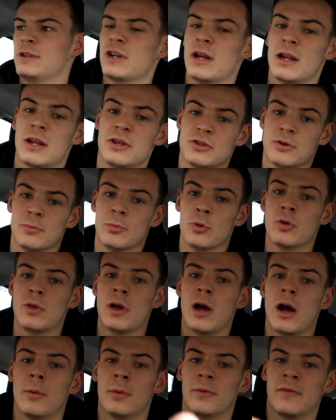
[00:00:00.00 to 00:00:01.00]
challenge. I brought that
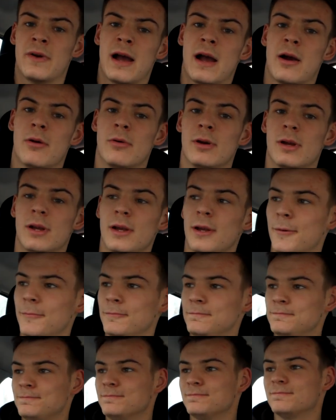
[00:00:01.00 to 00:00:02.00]
up with Al.
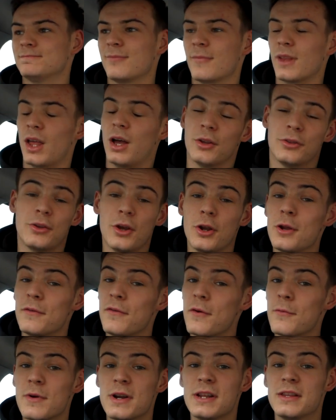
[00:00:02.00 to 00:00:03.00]
I don't know if
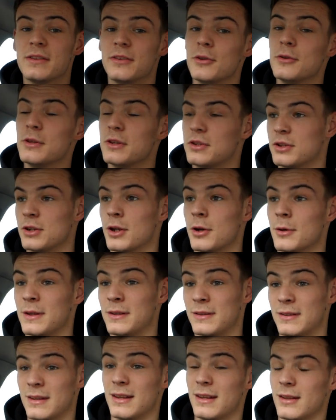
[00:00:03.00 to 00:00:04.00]
I'm ready to do this, you know.
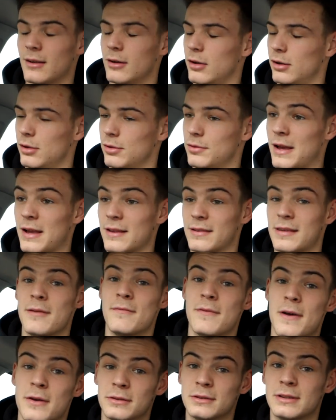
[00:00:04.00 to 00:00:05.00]
It's that
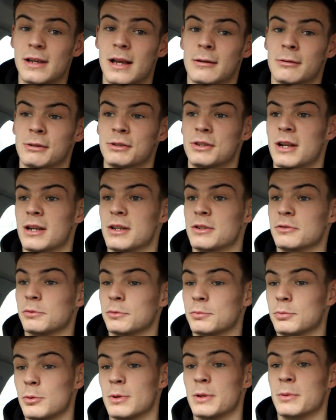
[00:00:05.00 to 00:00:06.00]
10,000 calorie challenge was
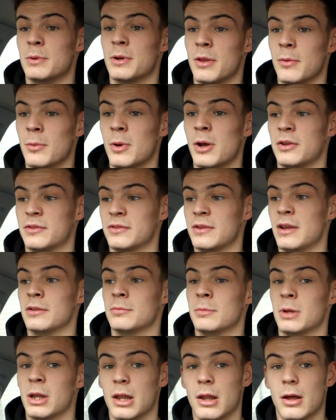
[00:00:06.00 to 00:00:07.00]
probably one of the worst days
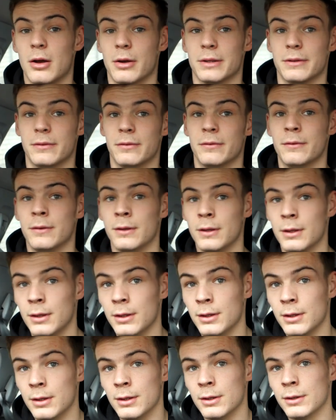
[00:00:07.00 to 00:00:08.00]
of my life.
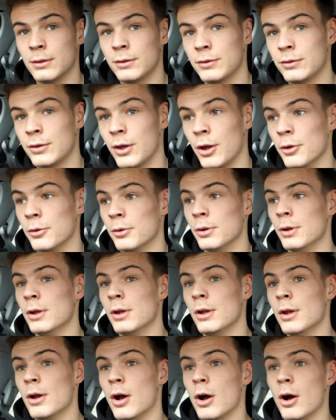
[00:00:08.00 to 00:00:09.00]
So
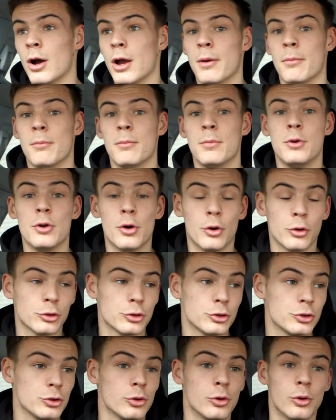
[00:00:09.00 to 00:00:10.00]
I am not
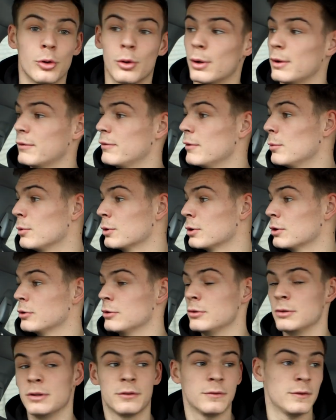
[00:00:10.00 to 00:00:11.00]
sure if I want to
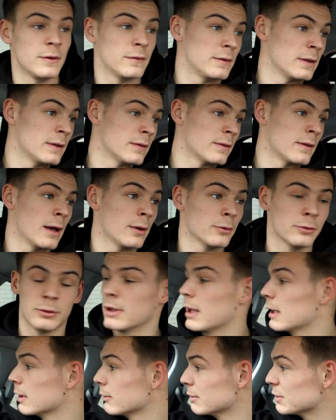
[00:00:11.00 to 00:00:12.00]
do this 15,000
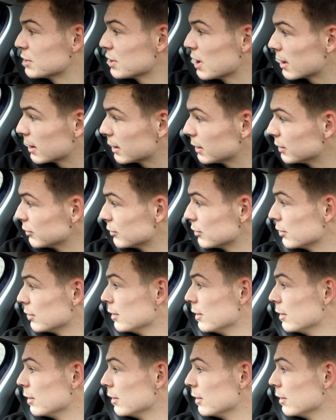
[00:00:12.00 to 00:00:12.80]
calorie challenge.